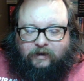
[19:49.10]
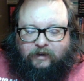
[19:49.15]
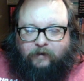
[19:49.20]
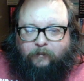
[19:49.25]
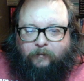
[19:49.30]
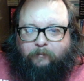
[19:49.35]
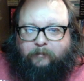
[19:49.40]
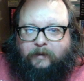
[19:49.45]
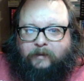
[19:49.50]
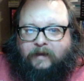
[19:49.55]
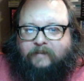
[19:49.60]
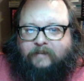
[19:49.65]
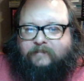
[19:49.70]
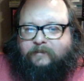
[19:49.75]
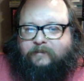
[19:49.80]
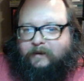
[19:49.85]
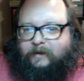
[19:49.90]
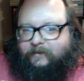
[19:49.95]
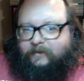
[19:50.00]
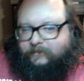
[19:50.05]
Blaster
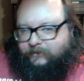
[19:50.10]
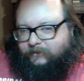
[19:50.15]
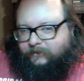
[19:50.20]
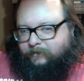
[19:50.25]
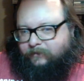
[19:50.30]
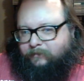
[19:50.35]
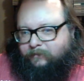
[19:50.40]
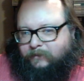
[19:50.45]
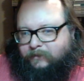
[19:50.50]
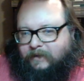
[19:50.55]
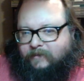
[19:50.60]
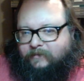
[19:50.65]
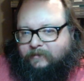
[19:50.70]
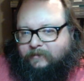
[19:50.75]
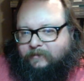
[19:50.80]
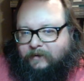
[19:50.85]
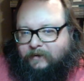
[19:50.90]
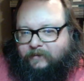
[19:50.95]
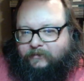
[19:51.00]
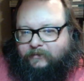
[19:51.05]
Master. Blaster
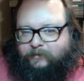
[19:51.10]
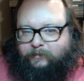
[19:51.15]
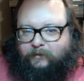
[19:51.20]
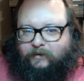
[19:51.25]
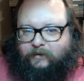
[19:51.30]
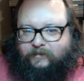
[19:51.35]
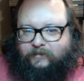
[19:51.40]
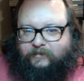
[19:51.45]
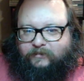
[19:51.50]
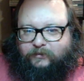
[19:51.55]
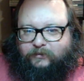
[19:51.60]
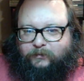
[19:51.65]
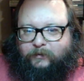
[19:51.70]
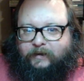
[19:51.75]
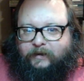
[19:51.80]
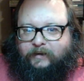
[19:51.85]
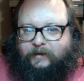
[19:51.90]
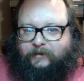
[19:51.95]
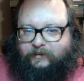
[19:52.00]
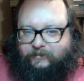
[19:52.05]
Master bosses are
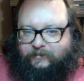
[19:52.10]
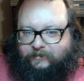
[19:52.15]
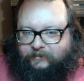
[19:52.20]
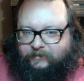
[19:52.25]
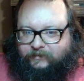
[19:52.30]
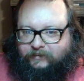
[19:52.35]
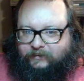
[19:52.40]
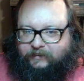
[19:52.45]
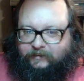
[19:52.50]
way easier than that.